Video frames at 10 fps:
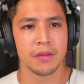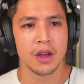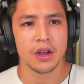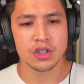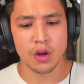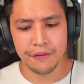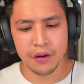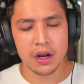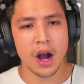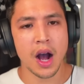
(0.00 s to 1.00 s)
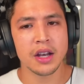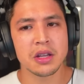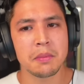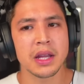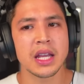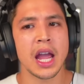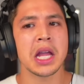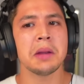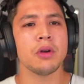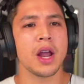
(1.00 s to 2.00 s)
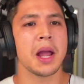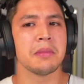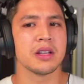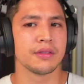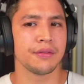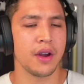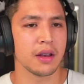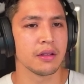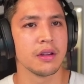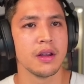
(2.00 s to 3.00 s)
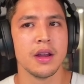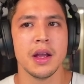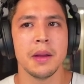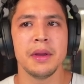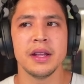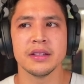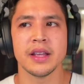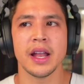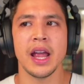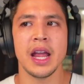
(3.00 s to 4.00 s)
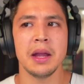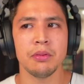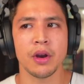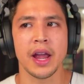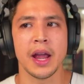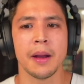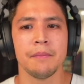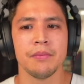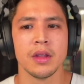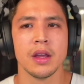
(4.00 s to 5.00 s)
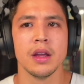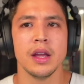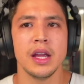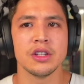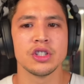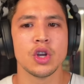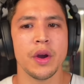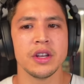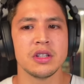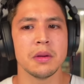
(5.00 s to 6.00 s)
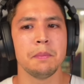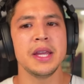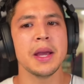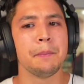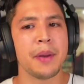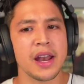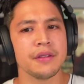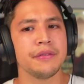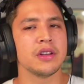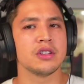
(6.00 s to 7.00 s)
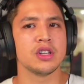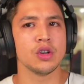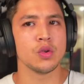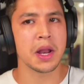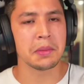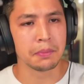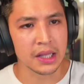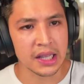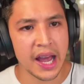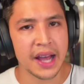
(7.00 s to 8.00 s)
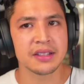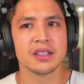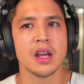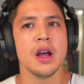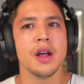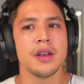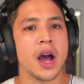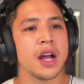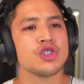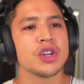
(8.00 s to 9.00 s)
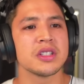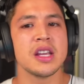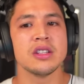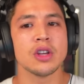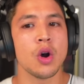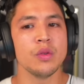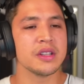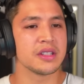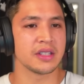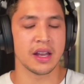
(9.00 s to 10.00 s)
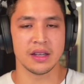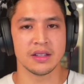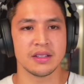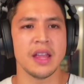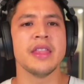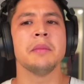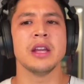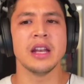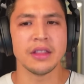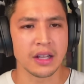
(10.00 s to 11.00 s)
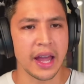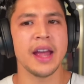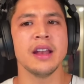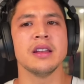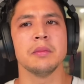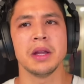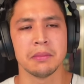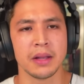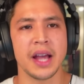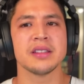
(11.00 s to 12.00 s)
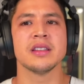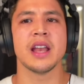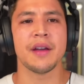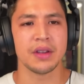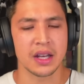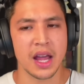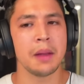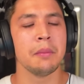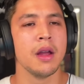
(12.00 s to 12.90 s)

So for God to make Abraham his friend means that Abraham is going to be a benefit to and bless not just his own descendants in them getting the land and being blessed and having a name,